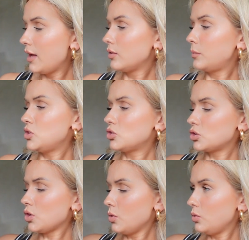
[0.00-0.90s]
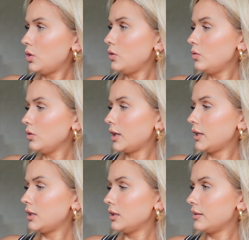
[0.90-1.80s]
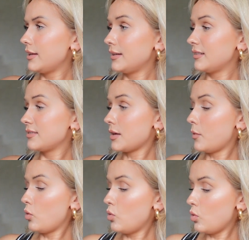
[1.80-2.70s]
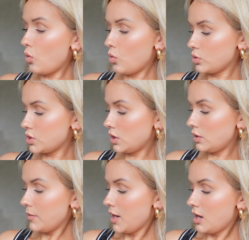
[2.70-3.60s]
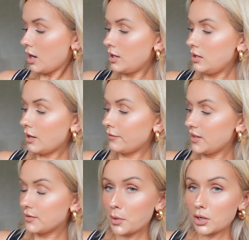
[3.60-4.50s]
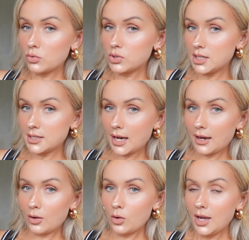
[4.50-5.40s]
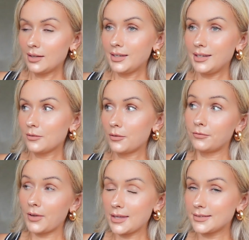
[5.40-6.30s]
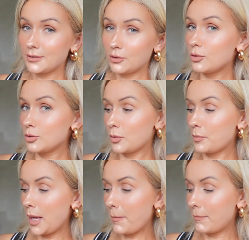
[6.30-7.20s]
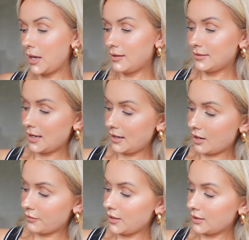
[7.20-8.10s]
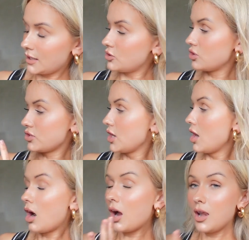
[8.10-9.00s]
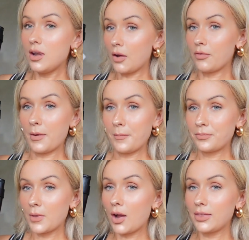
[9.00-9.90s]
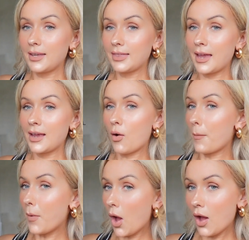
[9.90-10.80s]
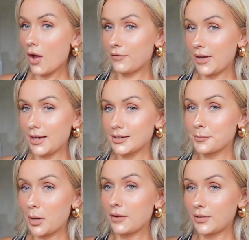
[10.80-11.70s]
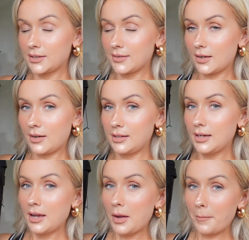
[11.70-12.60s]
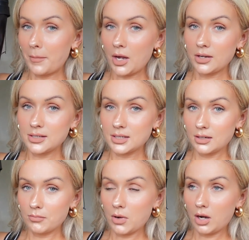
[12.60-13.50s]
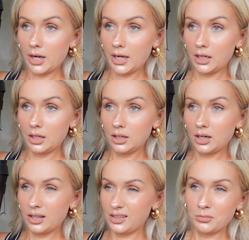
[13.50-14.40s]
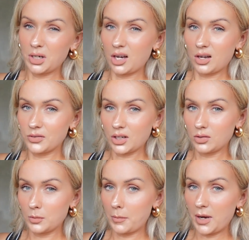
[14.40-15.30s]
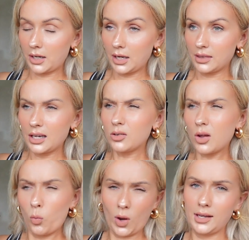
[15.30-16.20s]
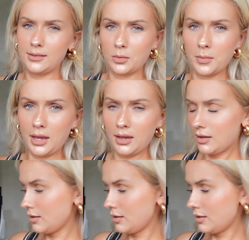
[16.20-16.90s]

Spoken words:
They'll be so cute like summer or autumn. I love this buckle detail. These for festivals would be amazing. I think they're just, I love them. I think they are perfect design, but I think my calves are holding me back here. They look like wellies on me.